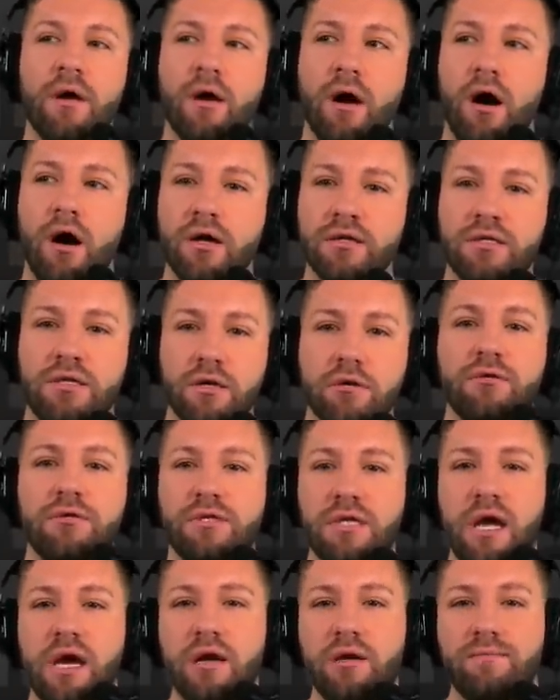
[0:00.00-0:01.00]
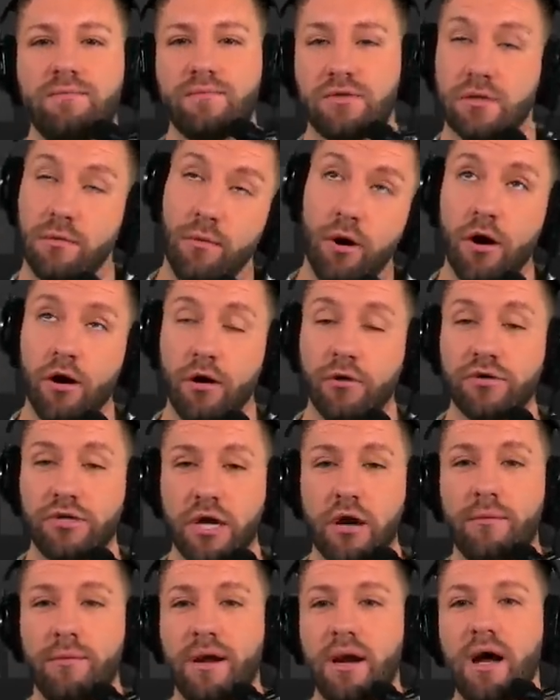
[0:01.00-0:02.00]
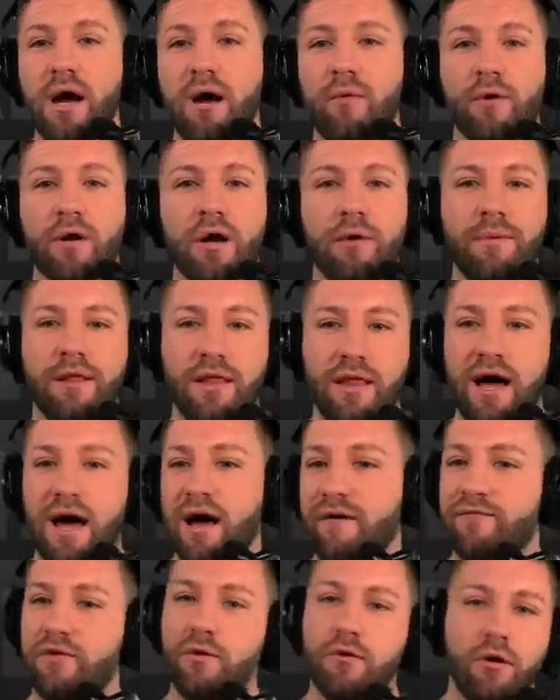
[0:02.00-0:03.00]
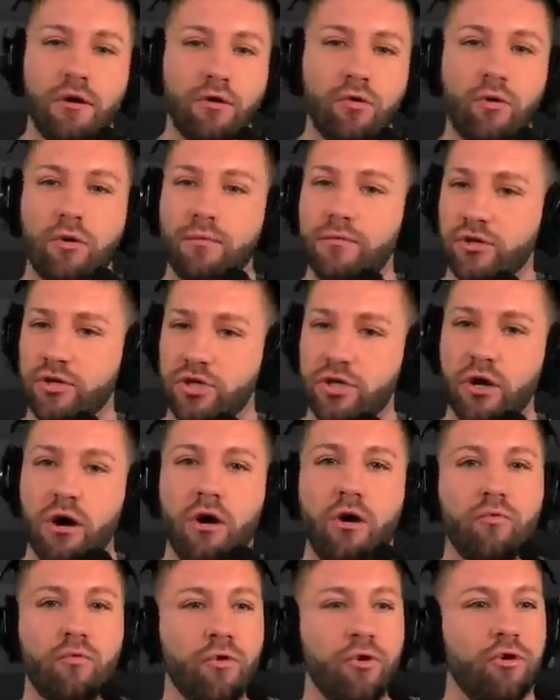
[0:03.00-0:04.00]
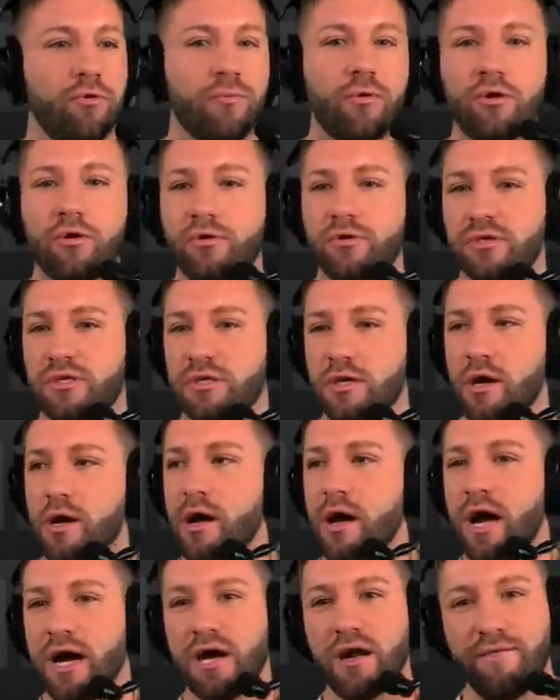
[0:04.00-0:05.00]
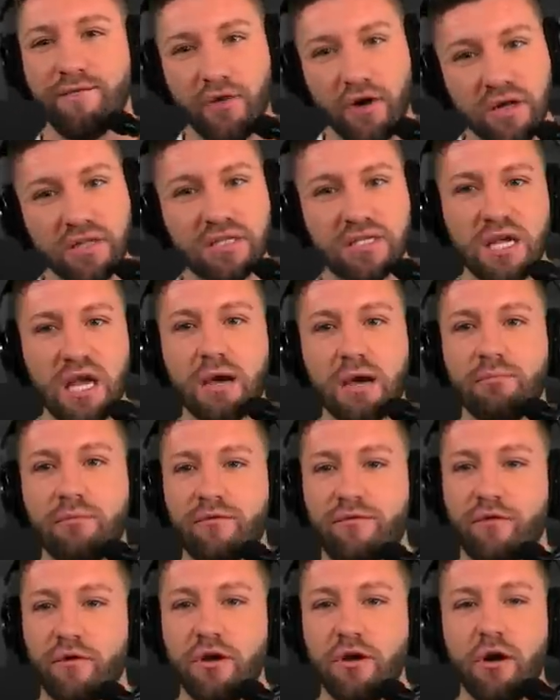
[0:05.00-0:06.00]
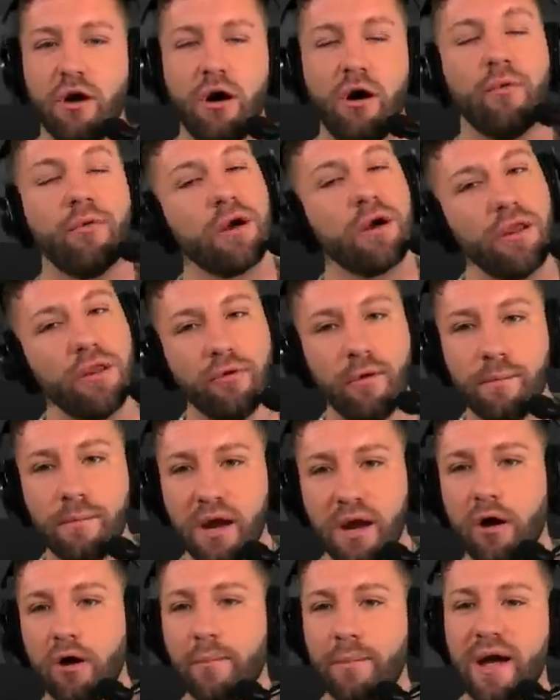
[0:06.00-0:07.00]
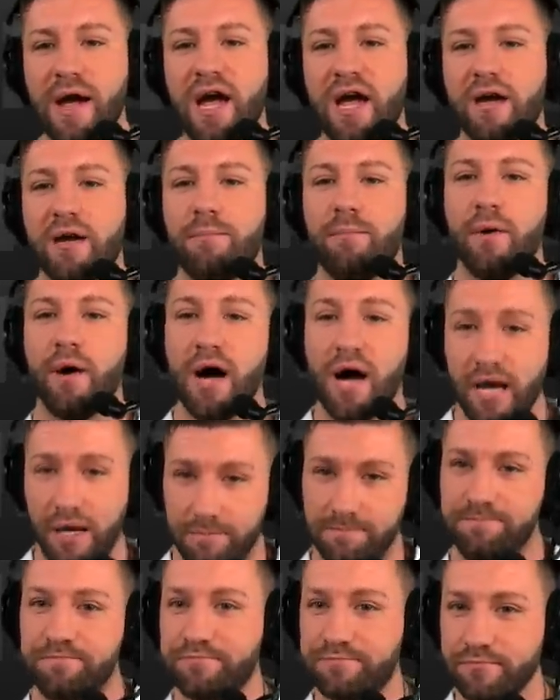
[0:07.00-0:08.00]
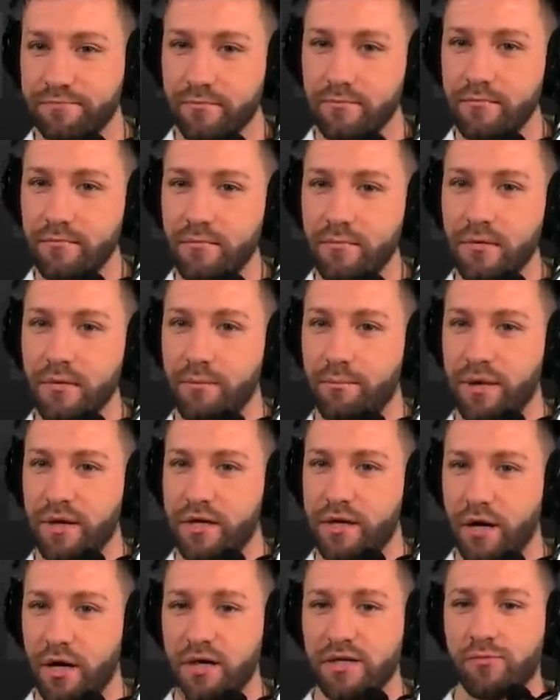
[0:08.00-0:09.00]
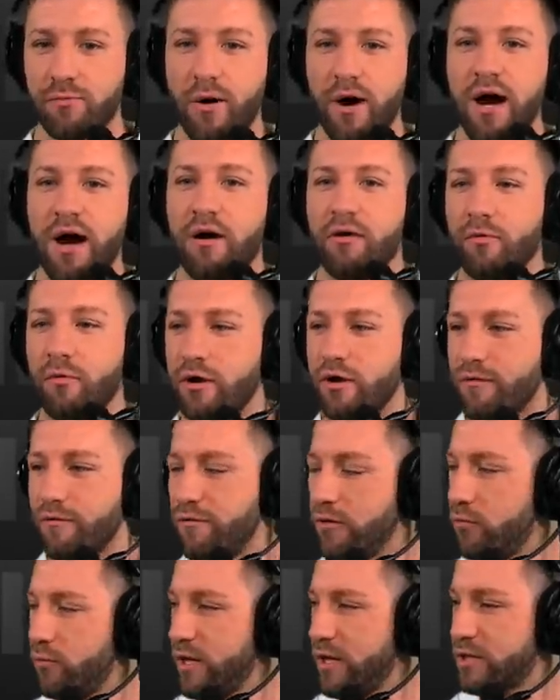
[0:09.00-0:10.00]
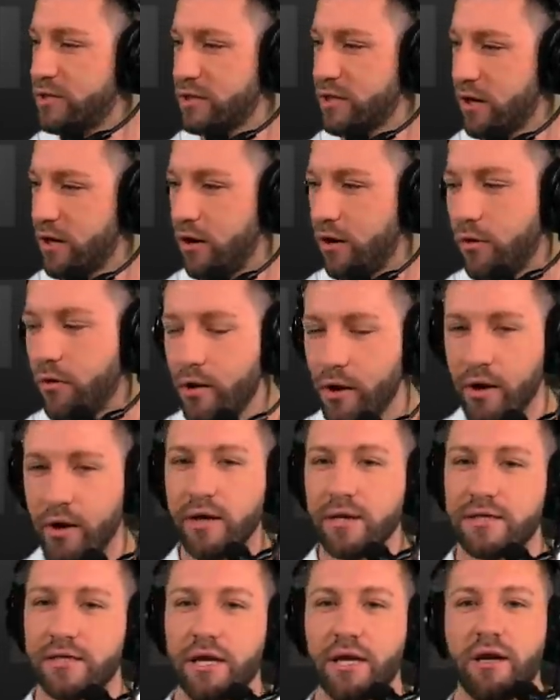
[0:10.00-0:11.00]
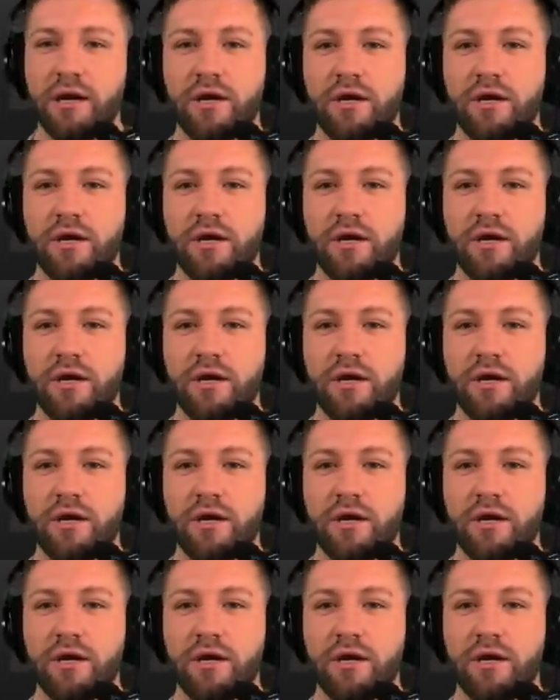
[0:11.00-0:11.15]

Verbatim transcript: on Tuesday, tomorrow, Jeremy and I, we're going to be live doing our normal show, rumors. I got a fun segment for y'all. We're going to do a mailbag, but because Wild One a few weeks ago, sent in a